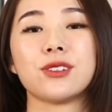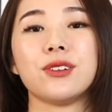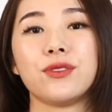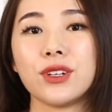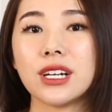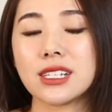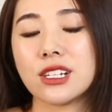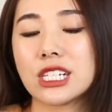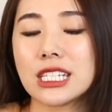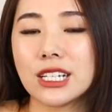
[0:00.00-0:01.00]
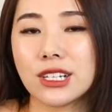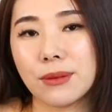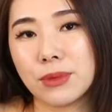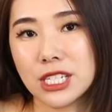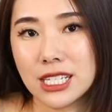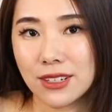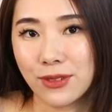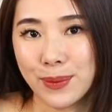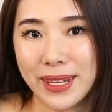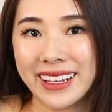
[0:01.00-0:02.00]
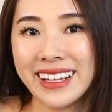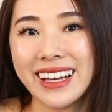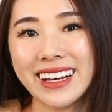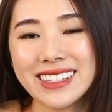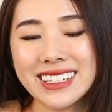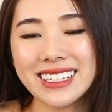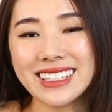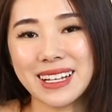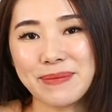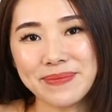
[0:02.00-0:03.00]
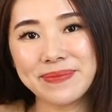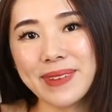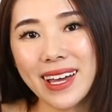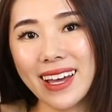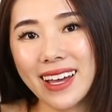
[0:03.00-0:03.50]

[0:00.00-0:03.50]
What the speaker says: So if you guys are interested, you can purchase it from there. I'll see you next time.